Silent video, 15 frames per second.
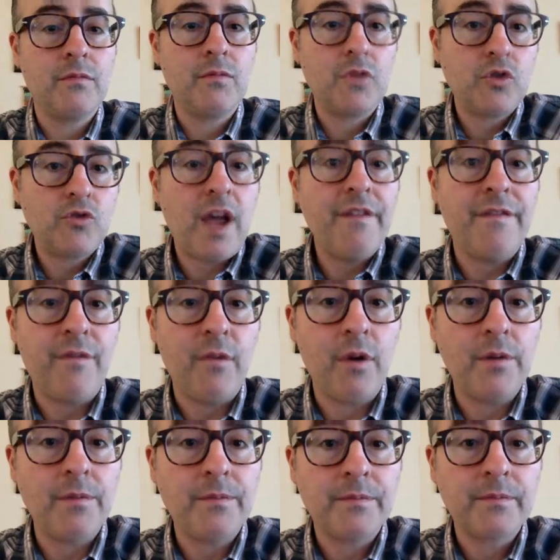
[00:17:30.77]
for?
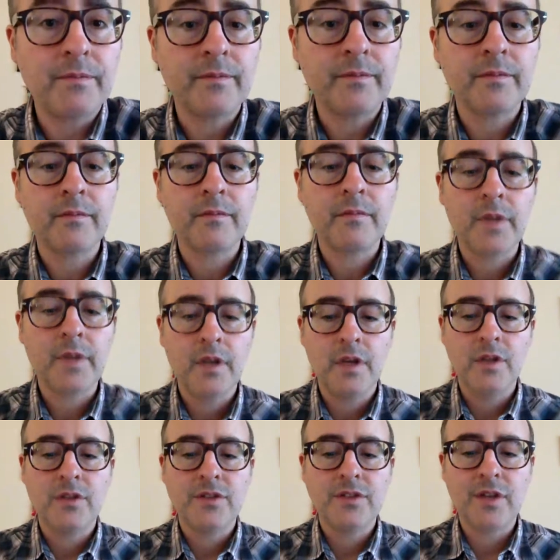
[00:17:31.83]

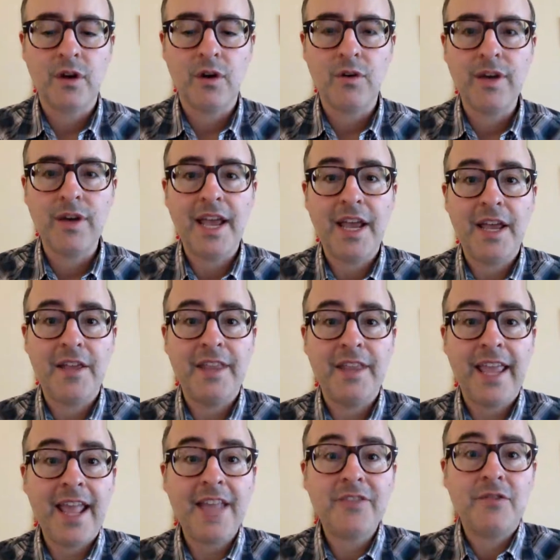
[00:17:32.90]
So, and the answer to
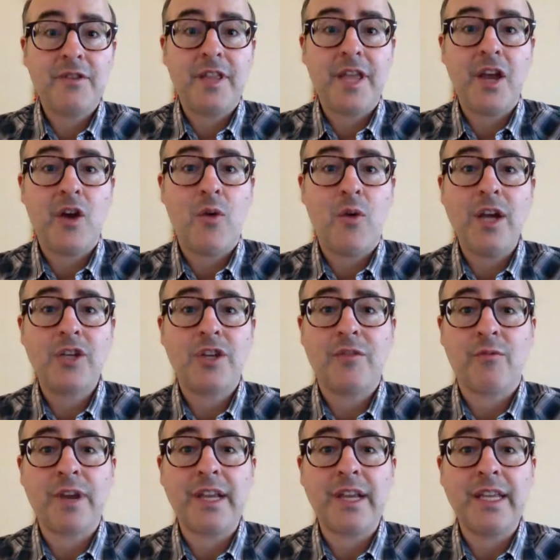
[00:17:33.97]
that question really
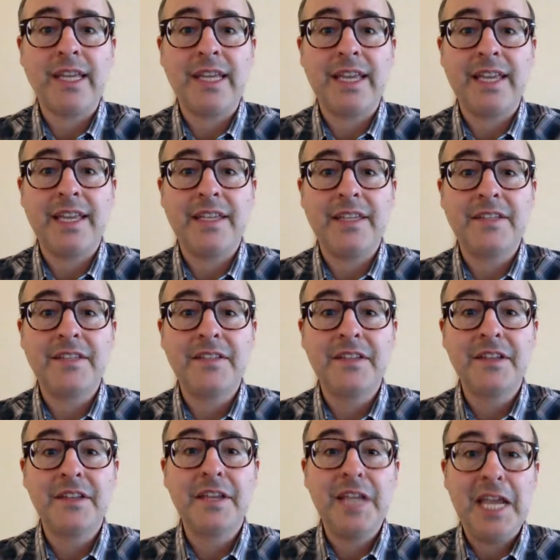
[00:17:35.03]
is, it
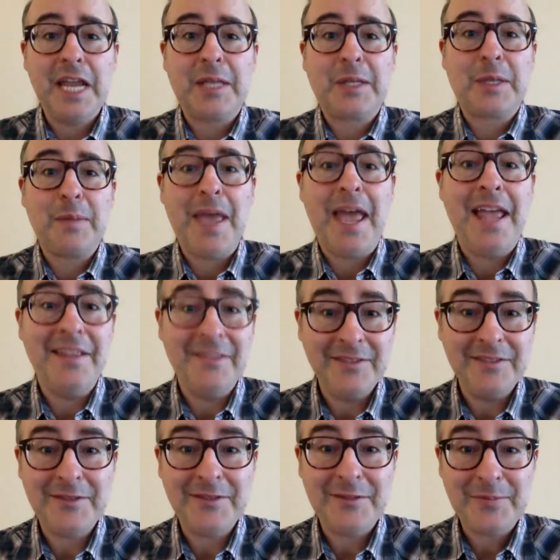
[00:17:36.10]
depends,
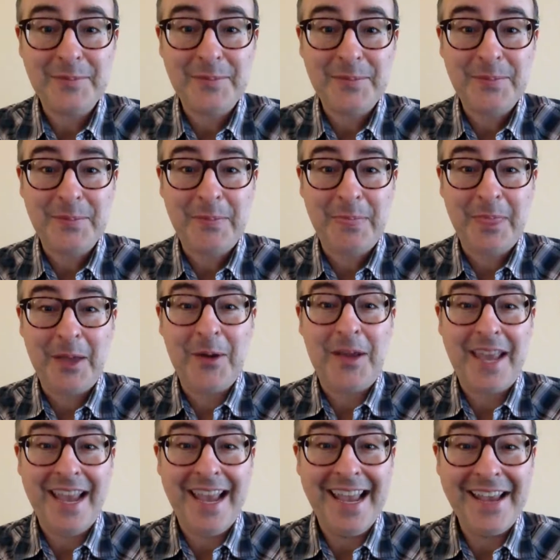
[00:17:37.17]
okay?
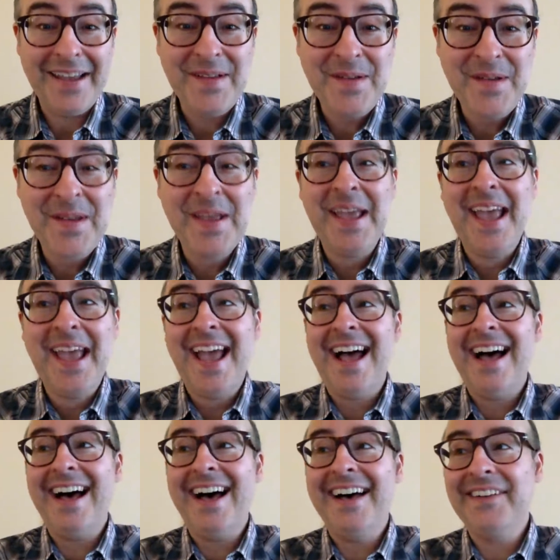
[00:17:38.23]
And the
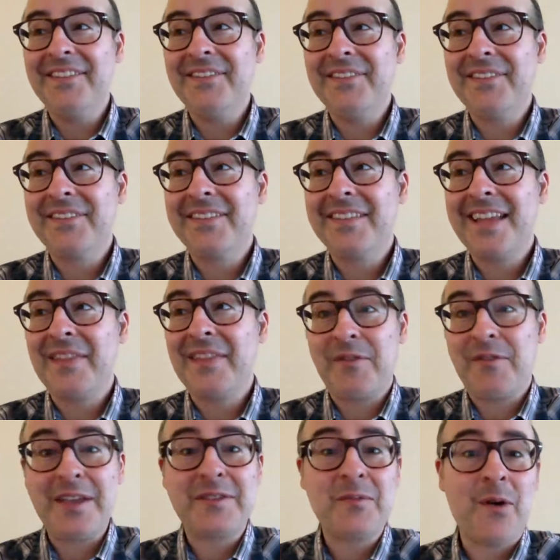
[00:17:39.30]
reason why it
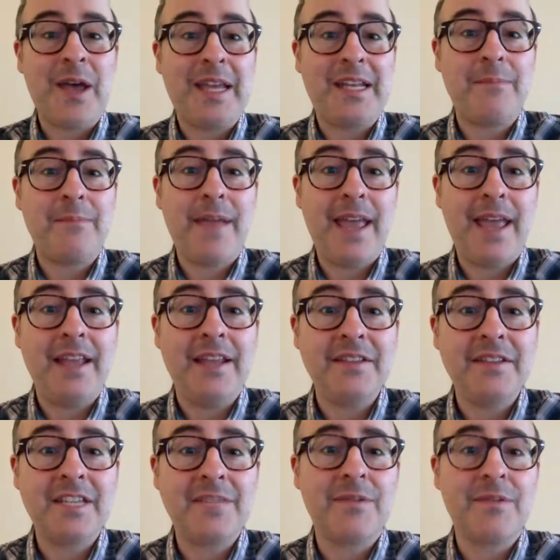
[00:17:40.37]
depends is because there are many
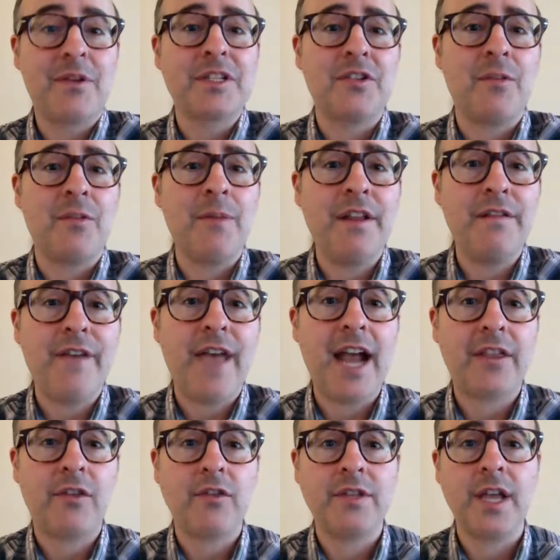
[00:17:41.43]
factors that go into
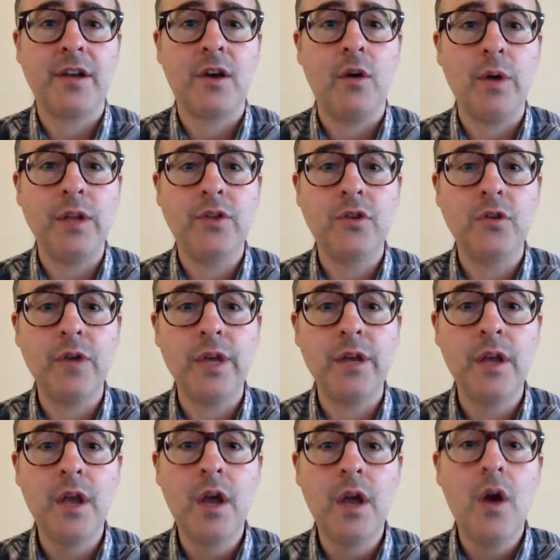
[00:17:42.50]
it. One
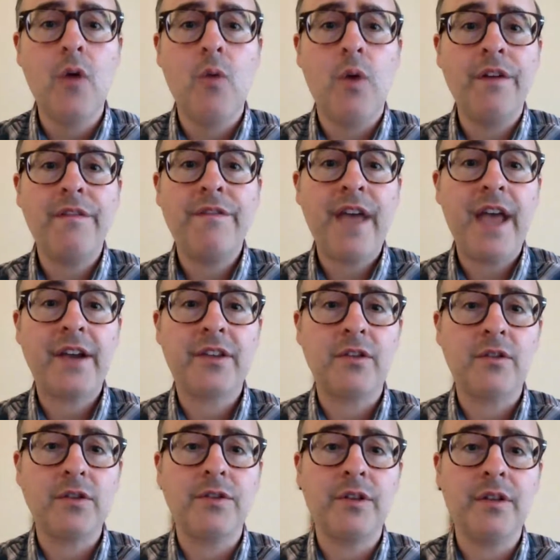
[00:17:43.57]
factor is going to be,
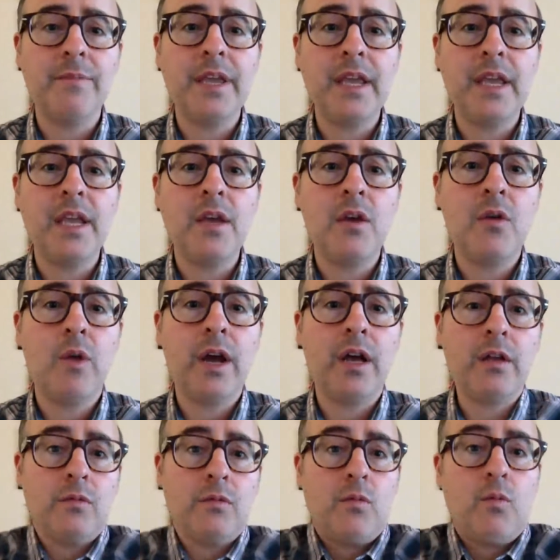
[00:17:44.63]
well, what's your writing style?